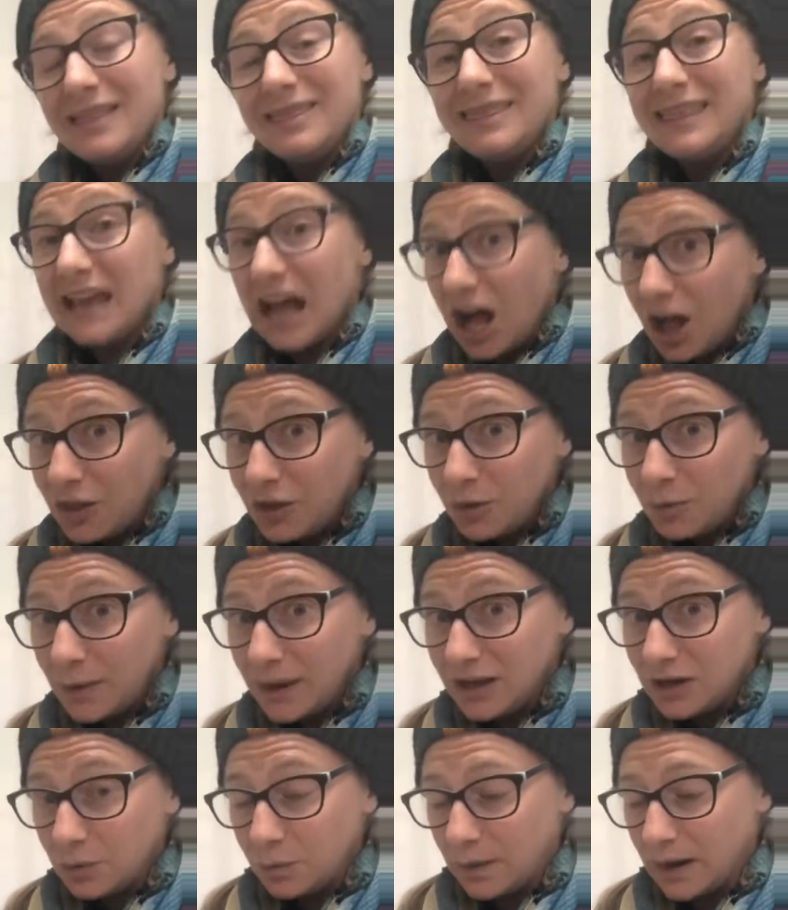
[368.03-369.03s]
The other
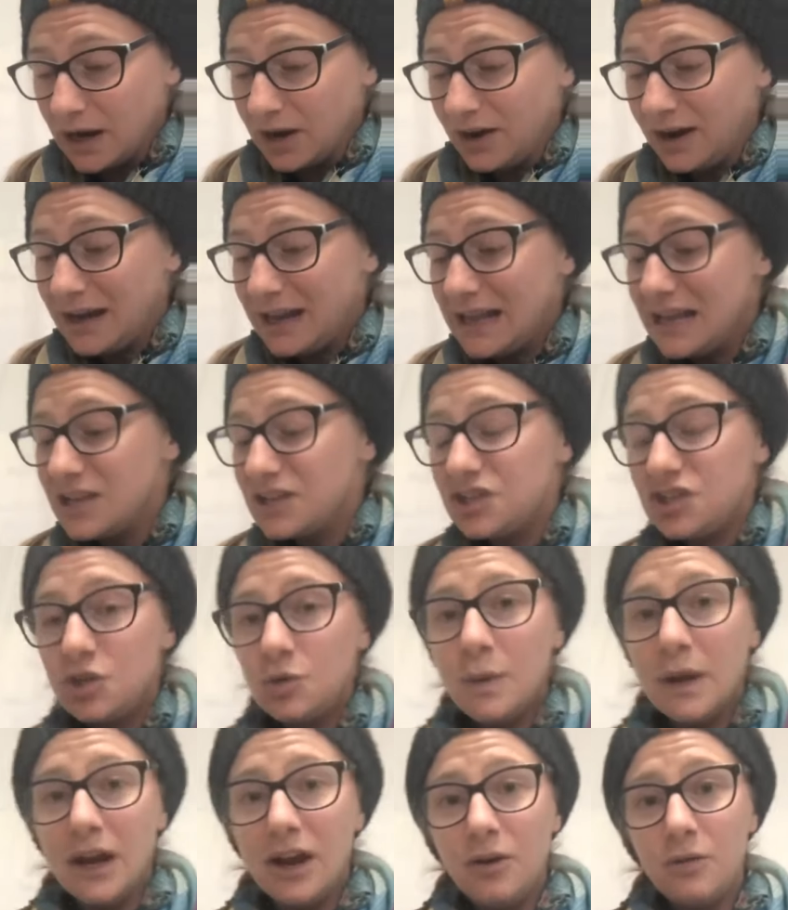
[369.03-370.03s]
way to wear it is to
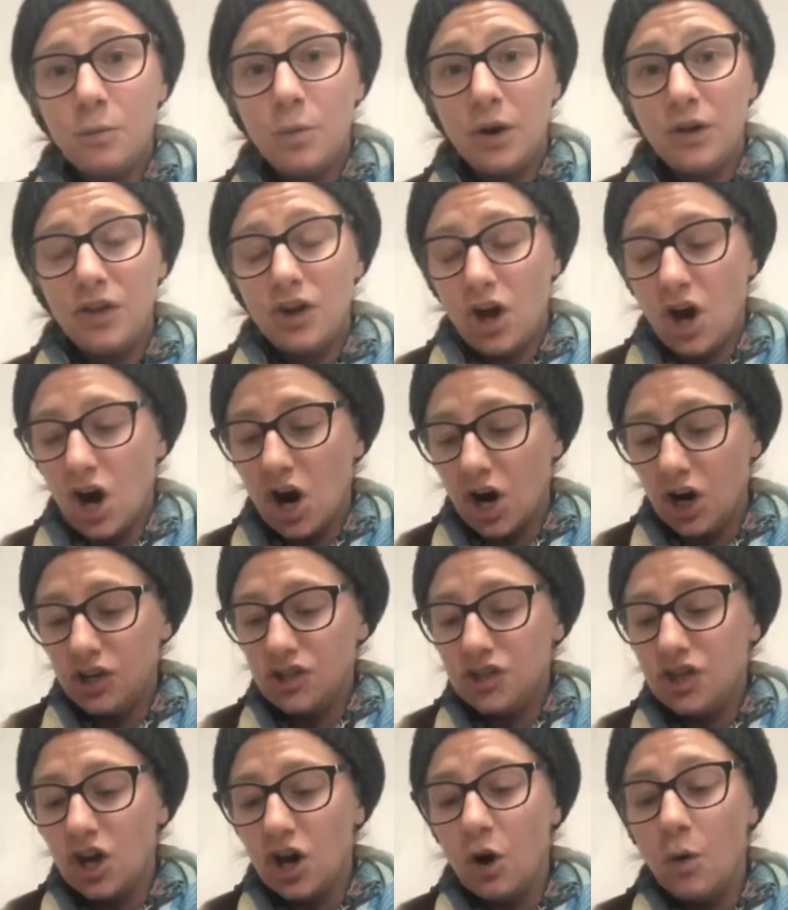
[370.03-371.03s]
wear it where the
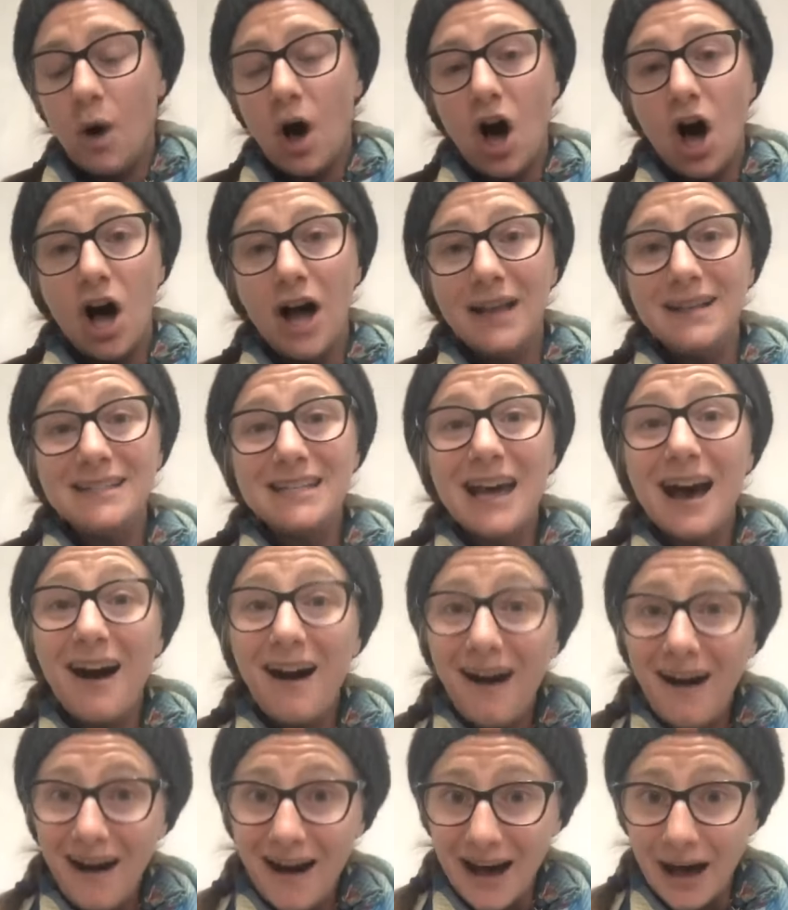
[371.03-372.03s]
cards go on
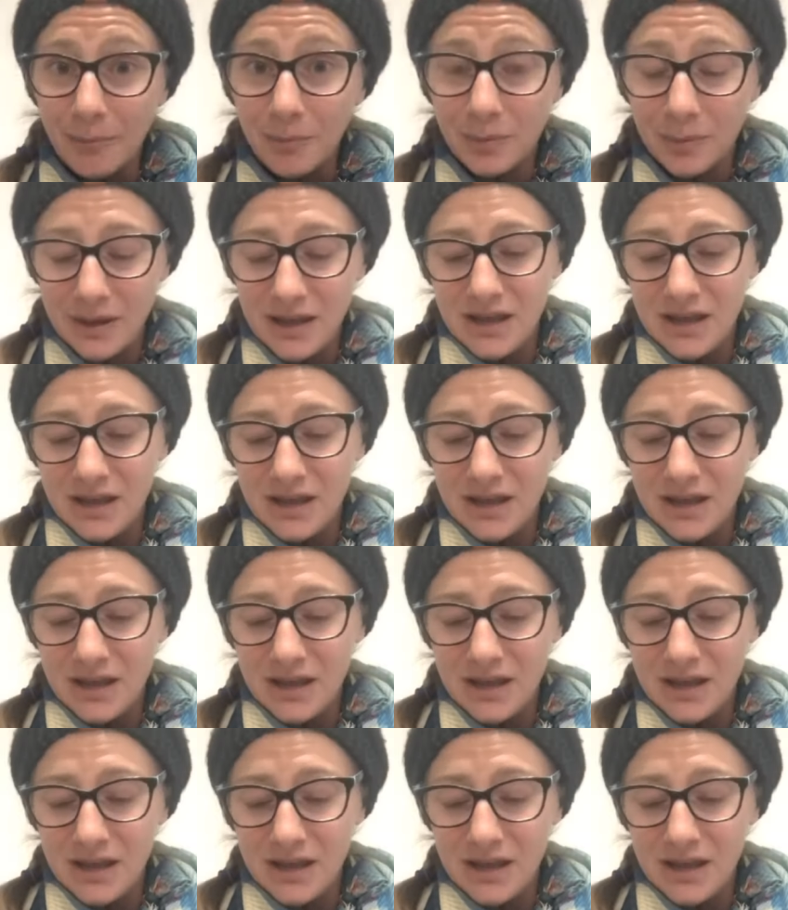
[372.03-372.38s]
top.